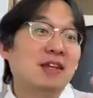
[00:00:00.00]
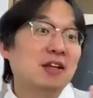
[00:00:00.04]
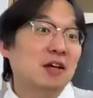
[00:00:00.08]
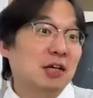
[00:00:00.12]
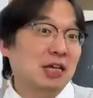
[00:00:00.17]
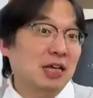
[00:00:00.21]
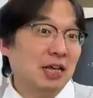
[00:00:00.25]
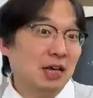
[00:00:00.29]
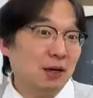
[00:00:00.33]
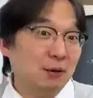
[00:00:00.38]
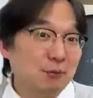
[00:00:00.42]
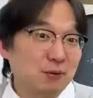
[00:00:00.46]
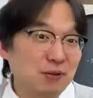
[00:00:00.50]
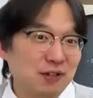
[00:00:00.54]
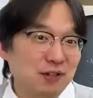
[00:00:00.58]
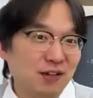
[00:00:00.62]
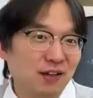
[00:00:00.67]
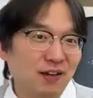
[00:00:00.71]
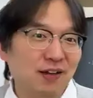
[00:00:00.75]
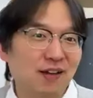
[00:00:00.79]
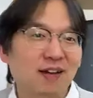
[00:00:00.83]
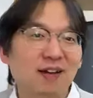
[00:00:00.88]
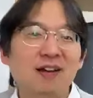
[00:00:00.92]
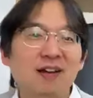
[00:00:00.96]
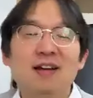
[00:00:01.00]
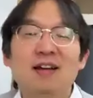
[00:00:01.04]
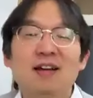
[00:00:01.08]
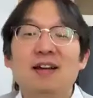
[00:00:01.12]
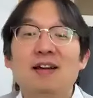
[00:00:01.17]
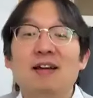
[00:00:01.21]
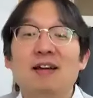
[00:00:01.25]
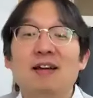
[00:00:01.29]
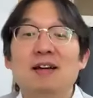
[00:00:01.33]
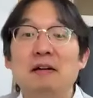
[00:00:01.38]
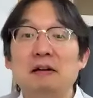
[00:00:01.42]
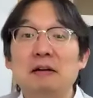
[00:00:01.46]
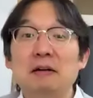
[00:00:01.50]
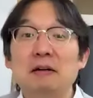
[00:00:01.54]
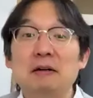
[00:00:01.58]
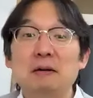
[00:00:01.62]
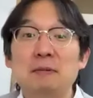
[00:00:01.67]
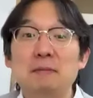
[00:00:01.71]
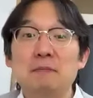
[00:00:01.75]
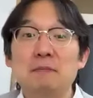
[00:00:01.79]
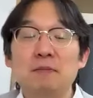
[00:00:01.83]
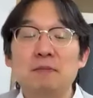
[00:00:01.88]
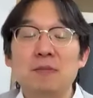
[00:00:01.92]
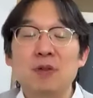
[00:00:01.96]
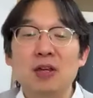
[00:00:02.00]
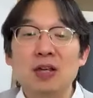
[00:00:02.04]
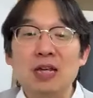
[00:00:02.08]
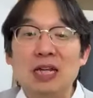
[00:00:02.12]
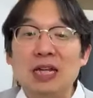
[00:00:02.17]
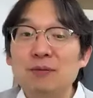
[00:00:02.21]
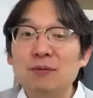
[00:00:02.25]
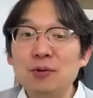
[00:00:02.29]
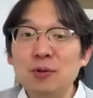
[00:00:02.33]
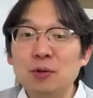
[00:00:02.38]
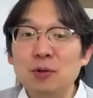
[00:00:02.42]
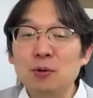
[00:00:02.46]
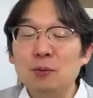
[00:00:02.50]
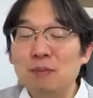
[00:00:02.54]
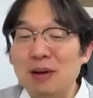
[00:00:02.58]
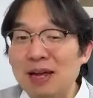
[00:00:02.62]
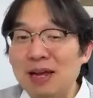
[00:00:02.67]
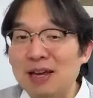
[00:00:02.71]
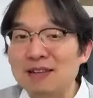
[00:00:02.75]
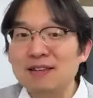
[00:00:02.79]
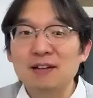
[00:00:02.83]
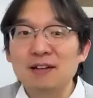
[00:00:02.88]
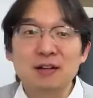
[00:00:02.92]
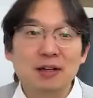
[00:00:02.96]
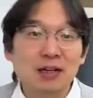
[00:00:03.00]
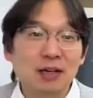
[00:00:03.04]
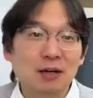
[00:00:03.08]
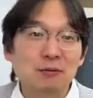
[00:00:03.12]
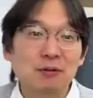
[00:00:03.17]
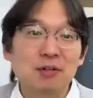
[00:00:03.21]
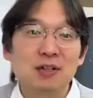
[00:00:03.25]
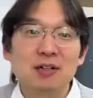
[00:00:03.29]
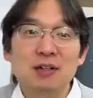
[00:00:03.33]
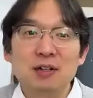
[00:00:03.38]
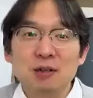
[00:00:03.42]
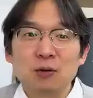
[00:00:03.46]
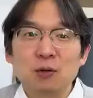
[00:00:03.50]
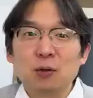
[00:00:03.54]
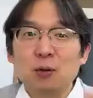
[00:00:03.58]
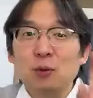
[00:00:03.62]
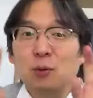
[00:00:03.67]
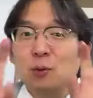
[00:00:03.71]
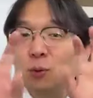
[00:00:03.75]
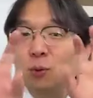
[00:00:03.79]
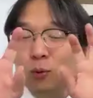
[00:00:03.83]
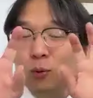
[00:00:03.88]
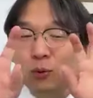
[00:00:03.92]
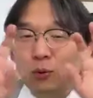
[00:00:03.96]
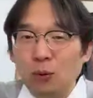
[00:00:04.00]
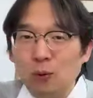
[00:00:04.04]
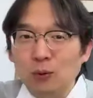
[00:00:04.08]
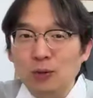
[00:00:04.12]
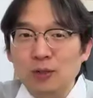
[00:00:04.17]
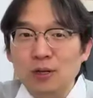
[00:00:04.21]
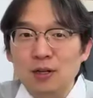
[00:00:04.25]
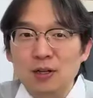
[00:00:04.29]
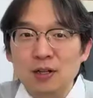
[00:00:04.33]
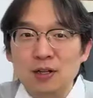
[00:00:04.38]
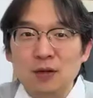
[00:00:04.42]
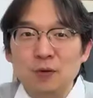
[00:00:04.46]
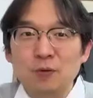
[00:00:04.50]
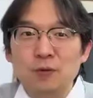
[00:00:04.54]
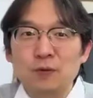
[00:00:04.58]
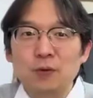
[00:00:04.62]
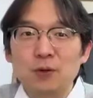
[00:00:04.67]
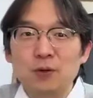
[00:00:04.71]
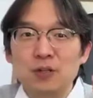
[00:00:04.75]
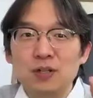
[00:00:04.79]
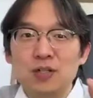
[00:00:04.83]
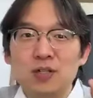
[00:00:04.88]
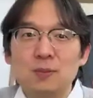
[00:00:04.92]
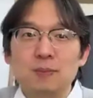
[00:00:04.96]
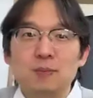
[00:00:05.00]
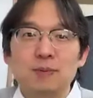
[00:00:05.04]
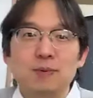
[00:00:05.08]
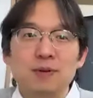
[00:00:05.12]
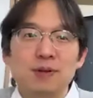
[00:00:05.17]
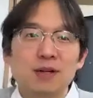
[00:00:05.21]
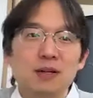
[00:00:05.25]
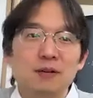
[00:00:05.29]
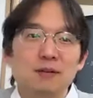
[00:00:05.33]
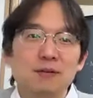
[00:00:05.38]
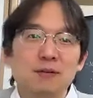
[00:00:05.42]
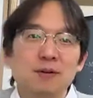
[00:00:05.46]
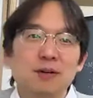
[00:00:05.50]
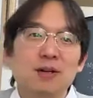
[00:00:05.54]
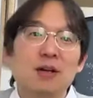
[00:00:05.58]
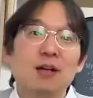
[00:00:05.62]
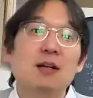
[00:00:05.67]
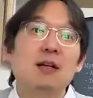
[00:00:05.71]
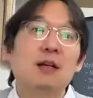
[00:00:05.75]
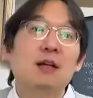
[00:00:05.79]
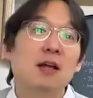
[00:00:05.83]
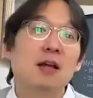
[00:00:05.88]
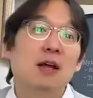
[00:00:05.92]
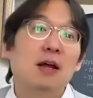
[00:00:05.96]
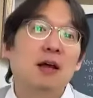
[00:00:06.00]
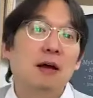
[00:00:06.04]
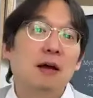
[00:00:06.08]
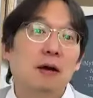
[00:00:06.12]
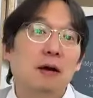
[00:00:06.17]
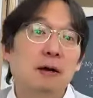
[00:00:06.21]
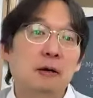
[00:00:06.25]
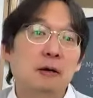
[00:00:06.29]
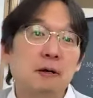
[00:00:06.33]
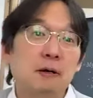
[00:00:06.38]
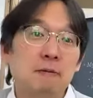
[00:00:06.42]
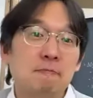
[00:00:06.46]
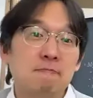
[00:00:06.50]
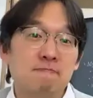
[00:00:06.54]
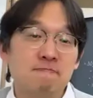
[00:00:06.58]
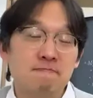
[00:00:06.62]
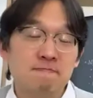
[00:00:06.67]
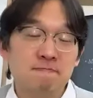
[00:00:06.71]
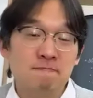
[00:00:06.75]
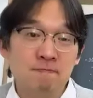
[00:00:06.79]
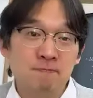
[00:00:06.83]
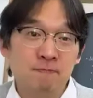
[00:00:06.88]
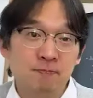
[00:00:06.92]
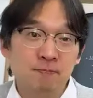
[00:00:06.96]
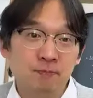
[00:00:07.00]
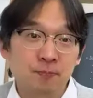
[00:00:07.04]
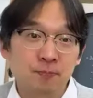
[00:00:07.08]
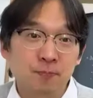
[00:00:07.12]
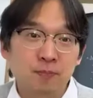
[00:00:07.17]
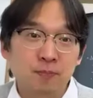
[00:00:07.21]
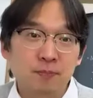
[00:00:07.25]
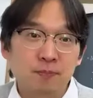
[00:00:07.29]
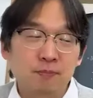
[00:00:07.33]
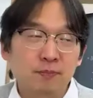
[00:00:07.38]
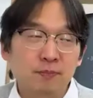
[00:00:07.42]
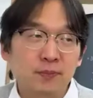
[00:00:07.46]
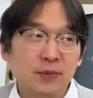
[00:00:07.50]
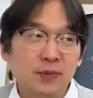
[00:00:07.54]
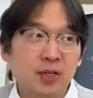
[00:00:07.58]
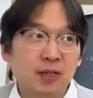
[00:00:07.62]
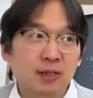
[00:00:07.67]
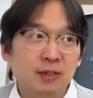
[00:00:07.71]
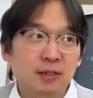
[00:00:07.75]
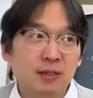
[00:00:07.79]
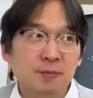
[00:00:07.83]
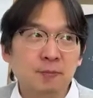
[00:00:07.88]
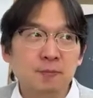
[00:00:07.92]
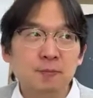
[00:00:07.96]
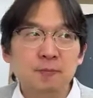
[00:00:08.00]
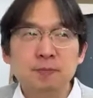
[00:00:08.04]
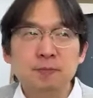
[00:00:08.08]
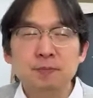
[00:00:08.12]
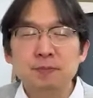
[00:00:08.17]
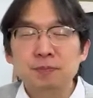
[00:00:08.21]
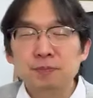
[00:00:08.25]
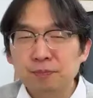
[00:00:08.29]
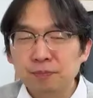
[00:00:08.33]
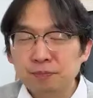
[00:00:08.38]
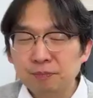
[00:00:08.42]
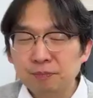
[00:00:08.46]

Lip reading: and accounting, even though math and accounting are totally different discipline, right? Um, um,